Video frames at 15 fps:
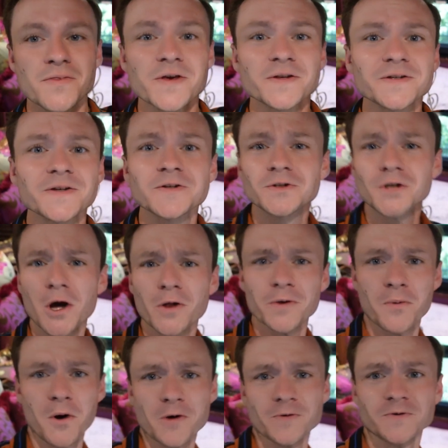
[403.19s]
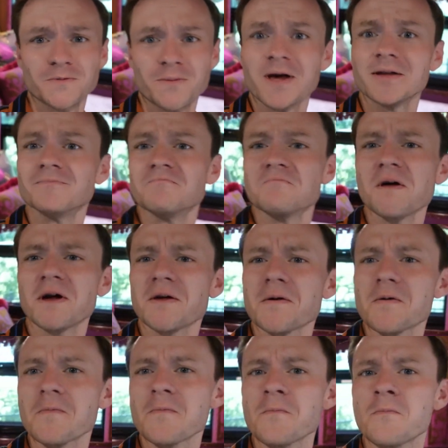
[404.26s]
This is Dolly Parton's bed. Like
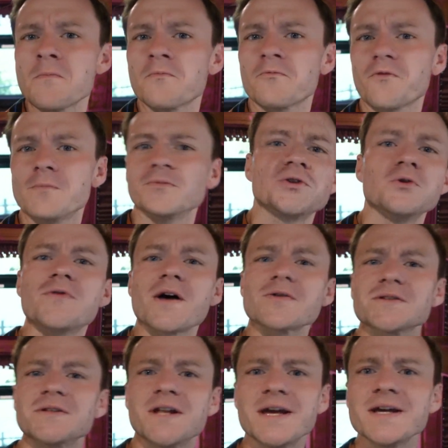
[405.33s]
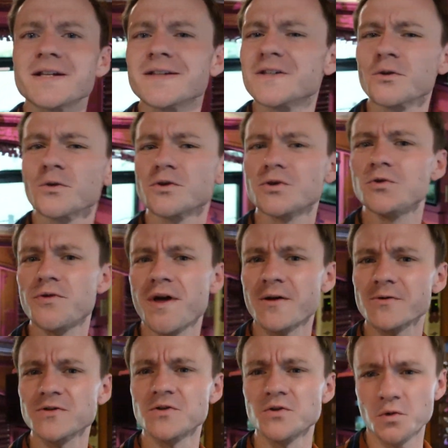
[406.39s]
from 2008 until
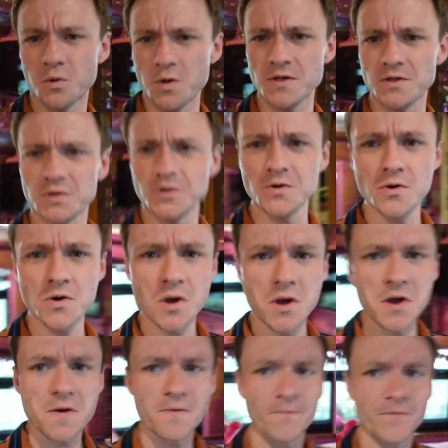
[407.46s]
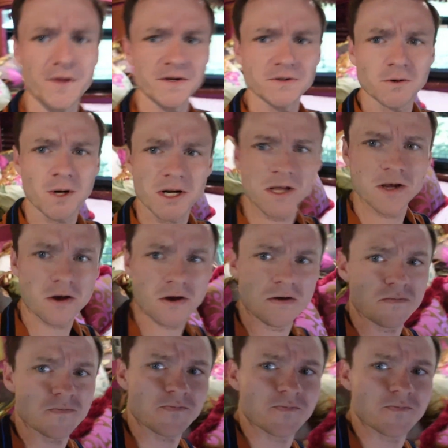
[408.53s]
2022, this right here,